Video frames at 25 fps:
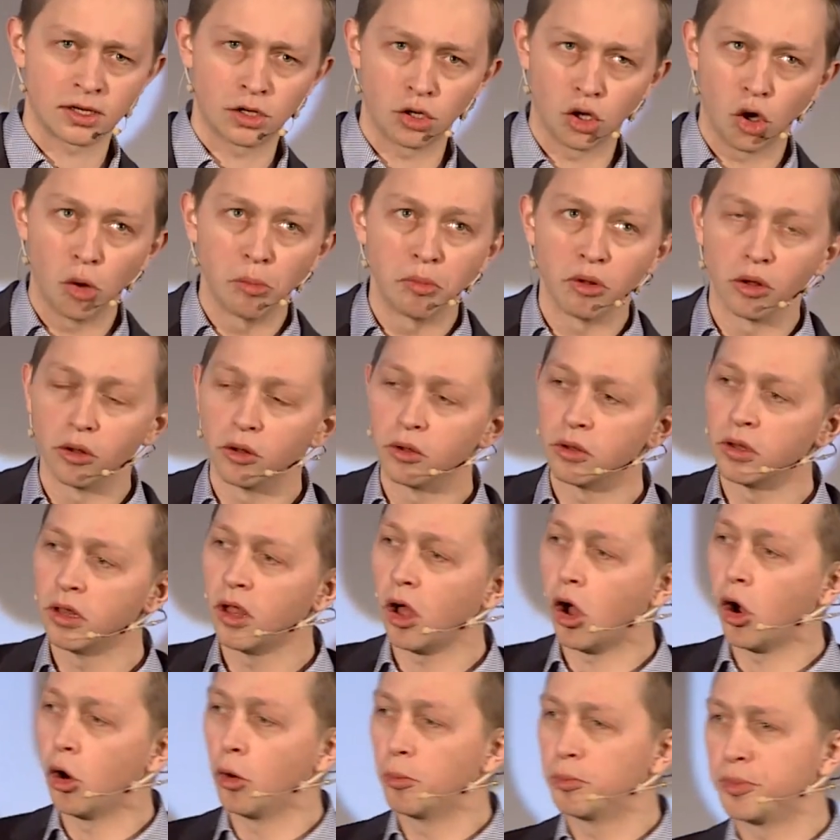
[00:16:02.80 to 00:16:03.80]
global,
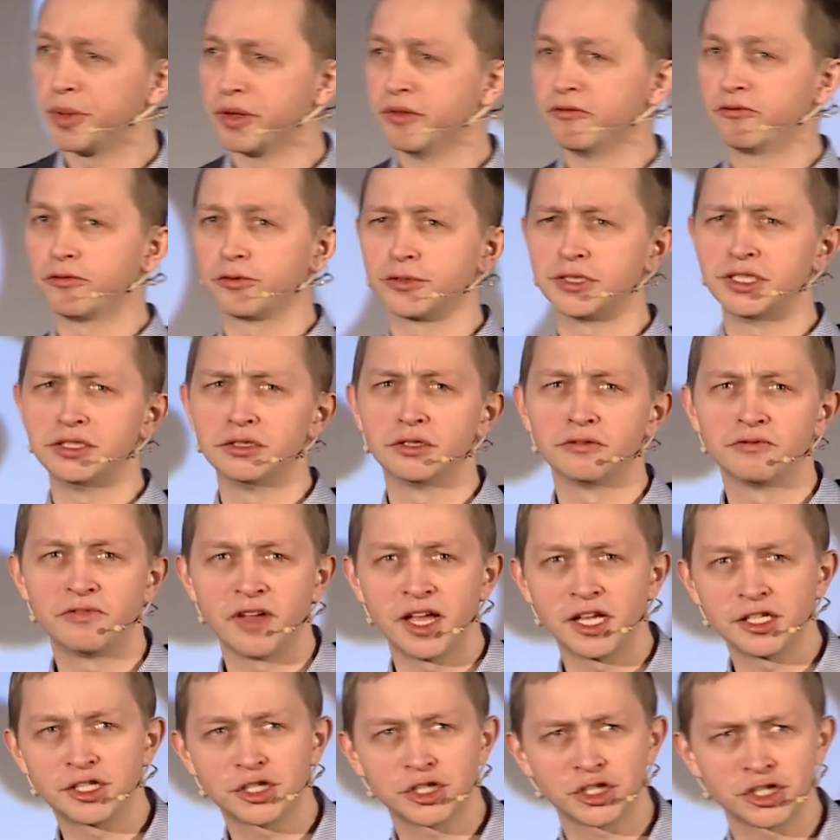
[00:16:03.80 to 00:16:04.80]
open for
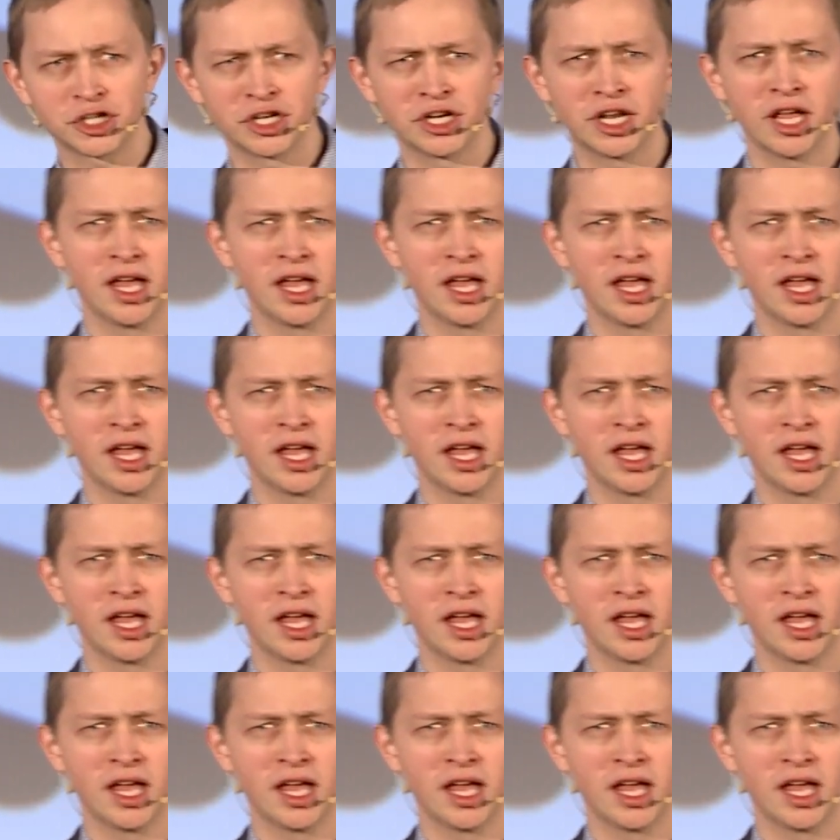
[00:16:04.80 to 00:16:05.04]
innovation,